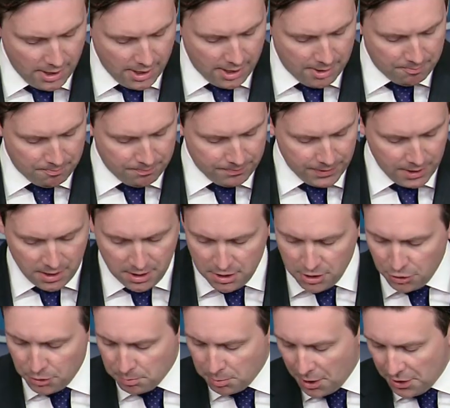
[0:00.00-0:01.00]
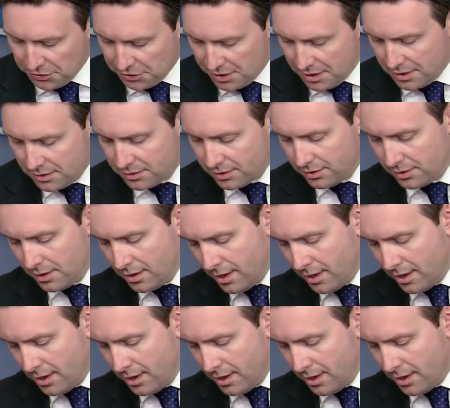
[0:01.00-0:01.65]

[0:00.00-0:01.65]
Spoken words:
The president